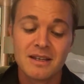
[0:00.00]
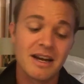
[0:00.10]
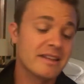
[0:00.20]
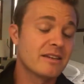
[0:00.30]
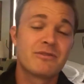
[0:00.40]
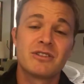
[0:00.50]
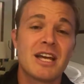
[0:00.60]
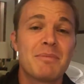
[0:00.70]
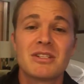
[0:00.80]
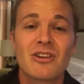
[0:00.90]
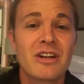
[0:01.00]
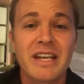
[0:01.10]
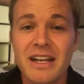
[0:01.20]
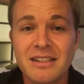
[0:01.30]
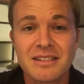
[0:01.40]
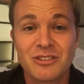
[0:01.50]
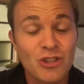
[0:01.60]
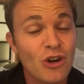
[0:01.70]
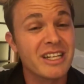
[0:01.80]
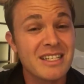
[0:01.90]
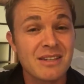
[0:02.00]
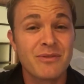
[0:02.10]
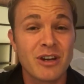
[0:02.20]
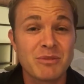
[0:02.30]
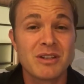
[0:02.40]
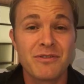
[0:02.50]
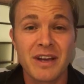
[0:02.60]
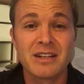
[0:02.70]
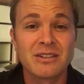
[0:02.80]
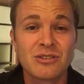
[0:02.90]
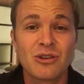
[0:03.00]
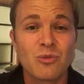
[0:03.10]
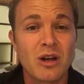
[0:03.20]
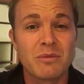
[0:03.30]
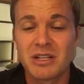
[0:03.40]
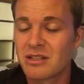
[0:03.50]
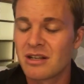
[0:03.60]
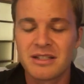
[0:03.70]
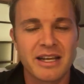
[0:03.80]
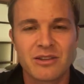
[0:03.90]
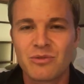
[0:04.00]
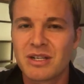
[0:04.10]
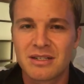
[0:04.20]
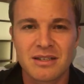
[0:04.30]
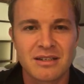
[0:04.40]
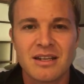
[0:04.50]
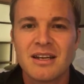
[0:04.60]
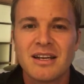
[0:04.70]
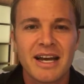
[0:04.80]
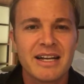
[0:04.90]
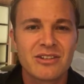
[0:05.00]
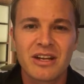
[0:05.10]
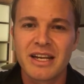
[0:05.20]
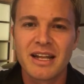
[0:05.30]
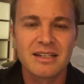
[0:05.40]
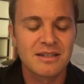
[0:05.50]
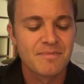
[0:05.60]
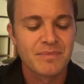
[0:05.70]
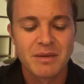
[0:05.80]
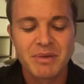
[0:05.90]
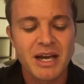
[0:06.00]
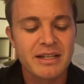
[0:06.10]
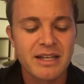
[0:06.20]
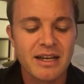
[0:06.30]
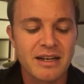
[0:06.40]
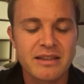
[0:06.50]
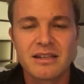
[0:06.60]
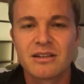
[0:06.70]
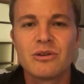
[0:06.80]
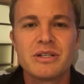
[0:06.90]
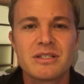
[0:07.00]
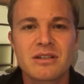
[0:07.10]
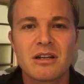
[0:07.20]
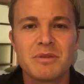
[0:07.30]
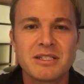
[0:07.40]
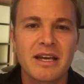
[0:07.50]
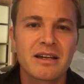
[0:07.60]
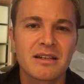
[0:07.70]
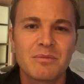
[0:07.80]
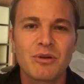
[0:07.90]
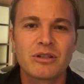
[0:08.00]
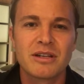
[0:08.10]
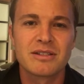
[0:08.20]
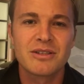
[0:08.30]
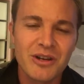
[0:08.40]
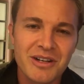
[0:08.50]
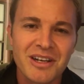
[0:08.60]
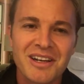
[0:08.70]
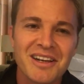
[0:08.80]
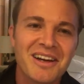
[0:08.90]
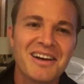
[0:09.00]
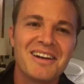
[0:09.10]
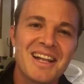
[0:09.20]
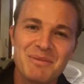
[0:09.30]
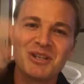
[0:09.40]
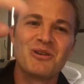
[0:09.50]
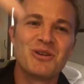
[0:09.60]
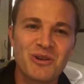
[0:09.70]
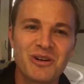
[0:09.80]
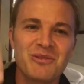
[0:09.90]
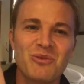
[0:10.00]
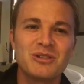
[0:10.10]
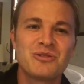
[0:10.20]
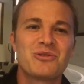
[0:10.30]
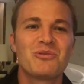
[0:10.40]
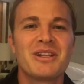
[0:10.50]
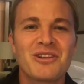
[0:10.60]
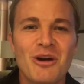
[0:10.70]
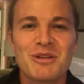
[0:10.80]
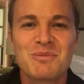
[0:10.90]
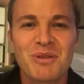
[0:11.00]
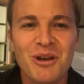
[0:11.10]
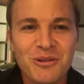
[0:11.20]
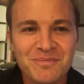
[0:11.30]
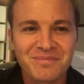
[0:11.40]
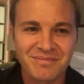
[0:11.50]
I think Verstappen is going to get it. Not easy for him to defend it in turn 1, but he's going to take the risks and he's going to get it. Behind that, I think Lewis is going to be 2nd and Bottas 3rd. Let me know your 1, 2, 3 in the comments below.